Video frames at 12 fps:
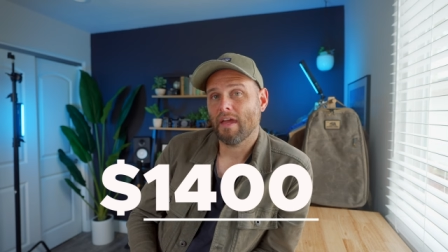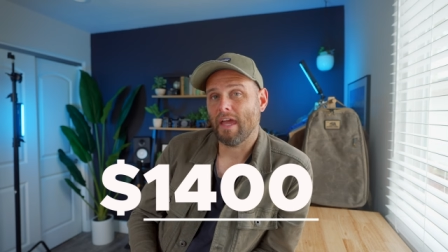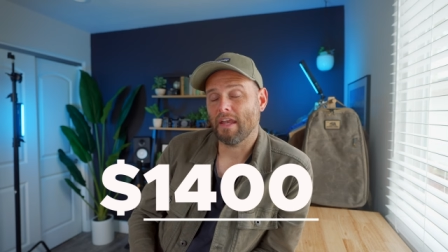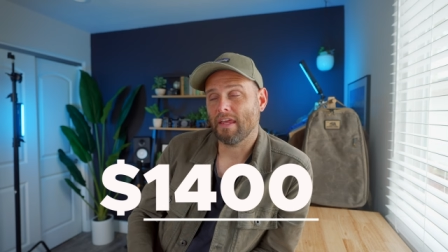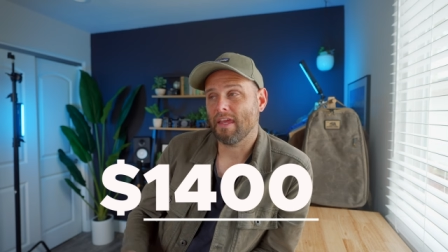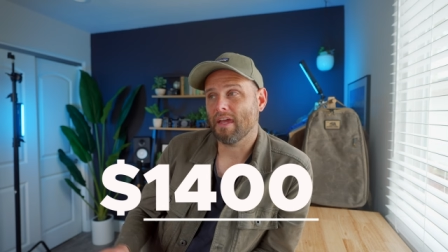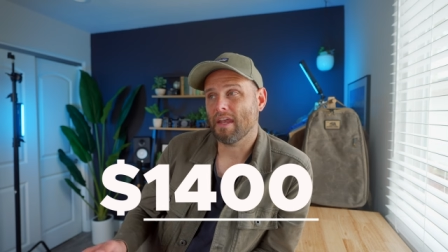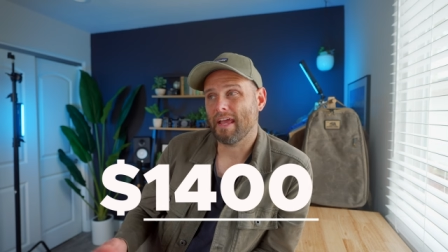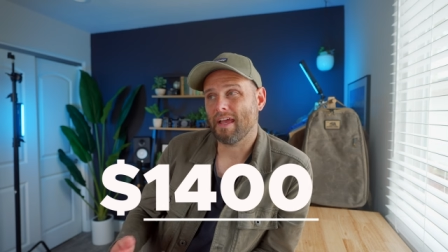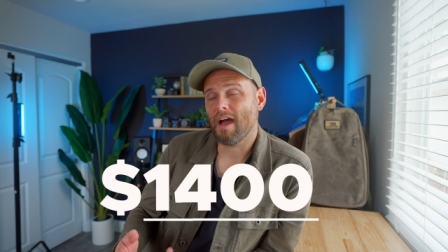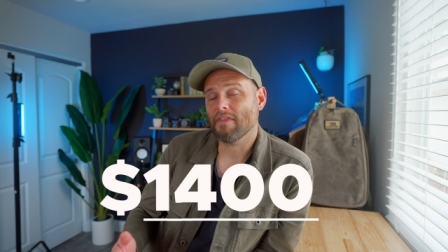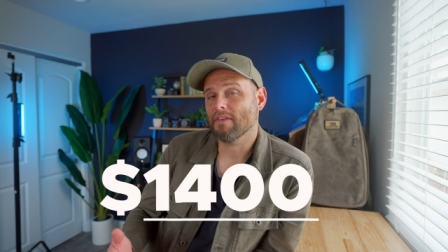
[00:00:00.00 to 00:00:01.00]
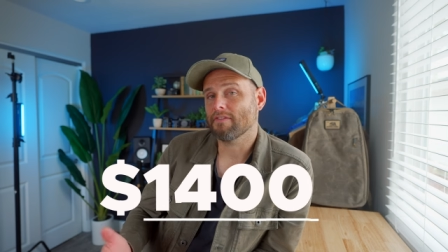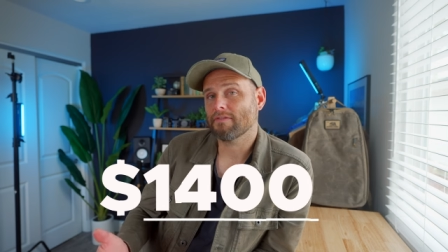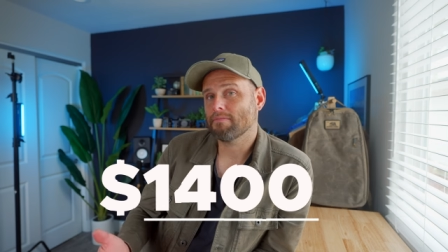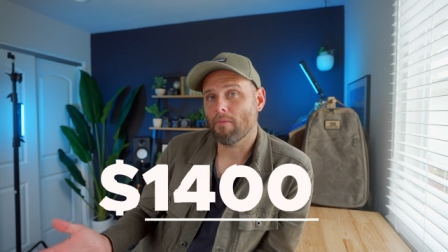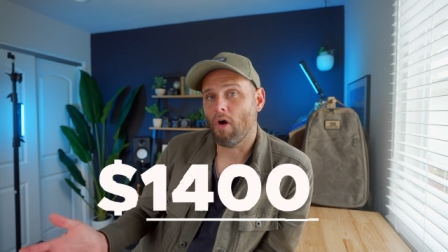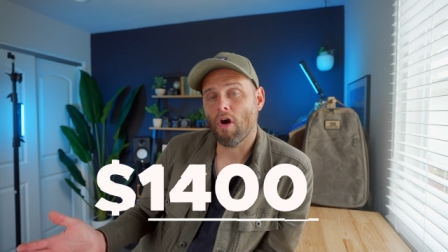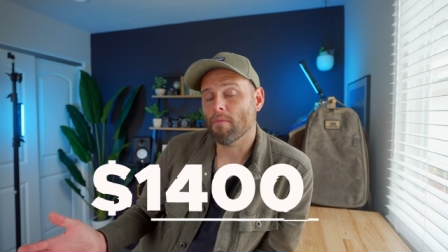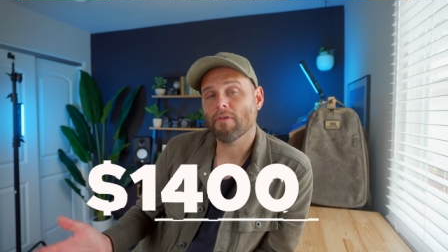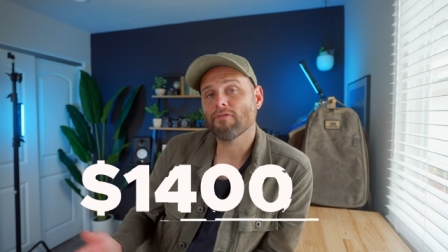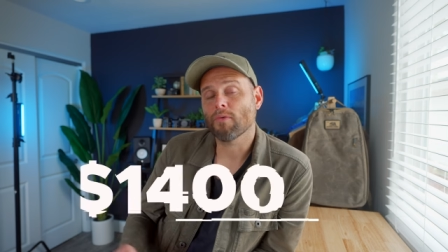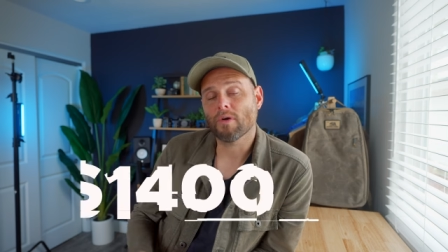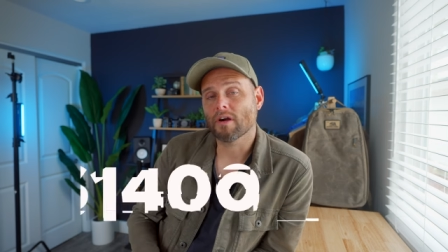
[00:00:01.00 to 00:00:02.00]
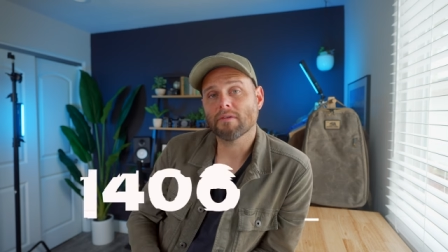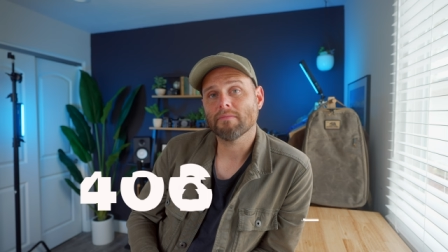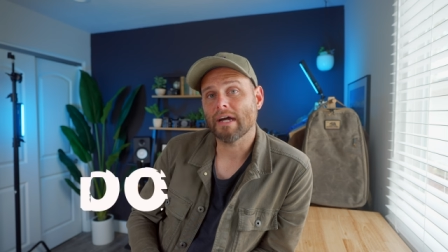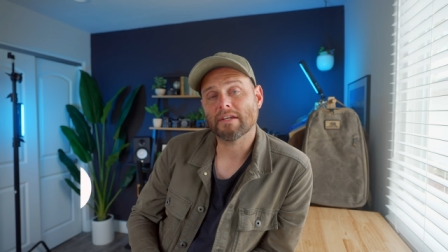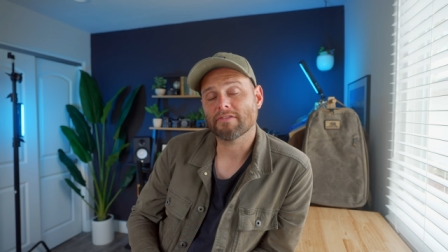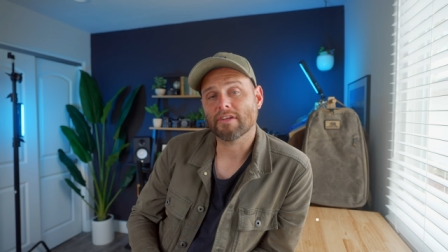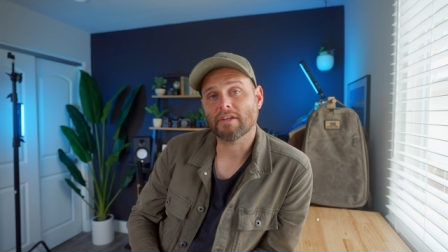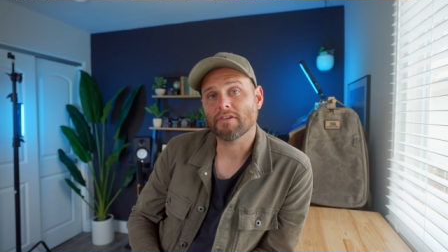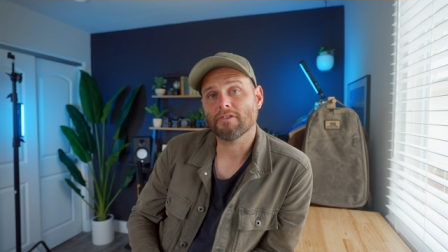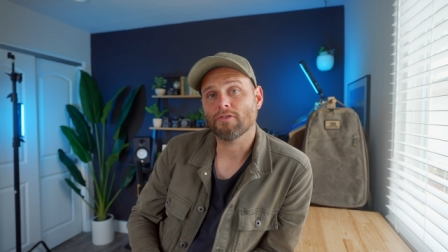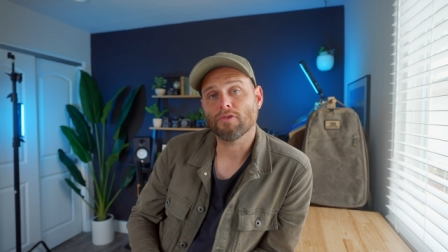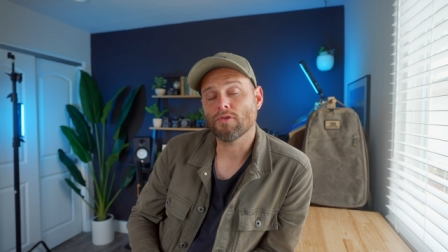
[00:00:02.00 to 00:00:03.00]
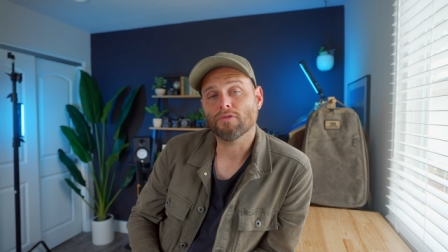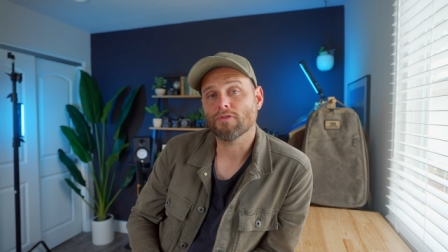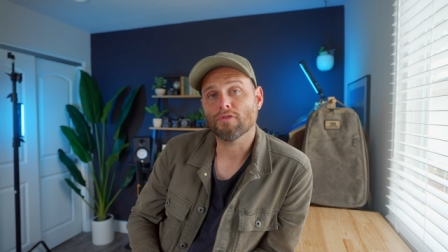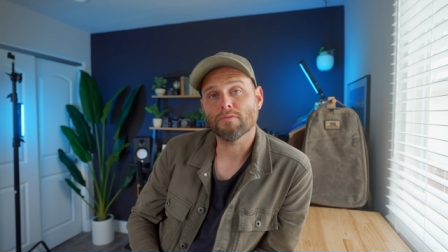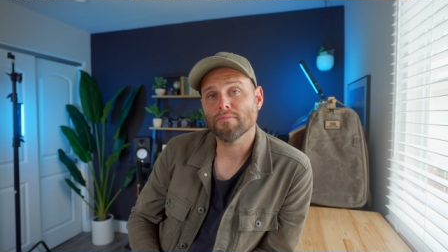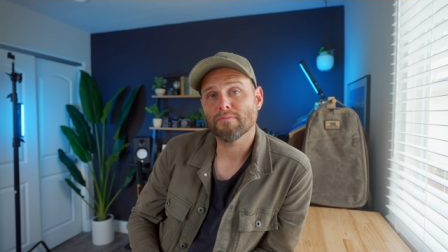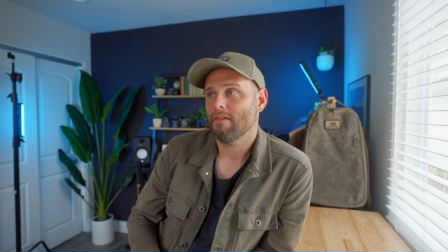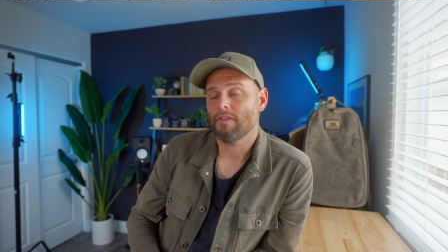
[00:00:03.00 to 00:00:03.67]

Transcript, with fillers: And again, I got this all before I decided to do YouTube.